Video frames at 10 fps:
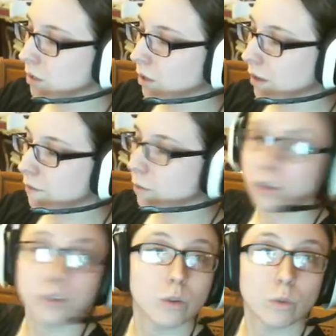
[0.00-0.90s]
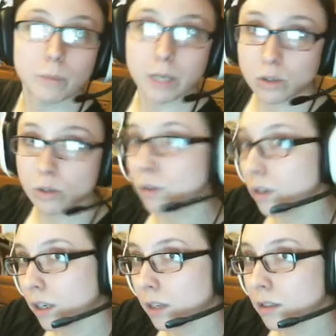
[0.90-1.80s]
that 4 soon would be
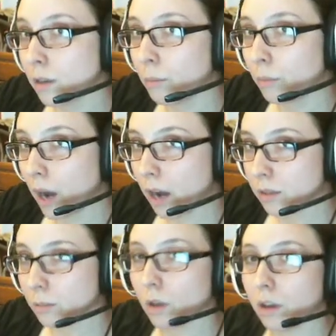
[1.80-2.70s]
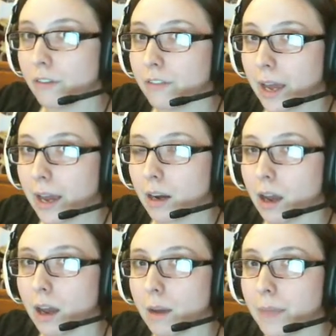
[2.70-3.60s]
2/3 proximal of
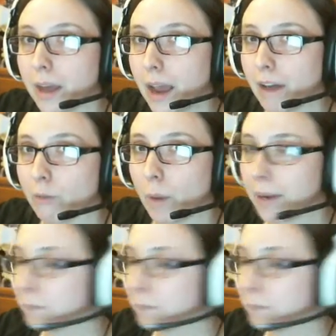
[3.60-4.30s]
that halfway.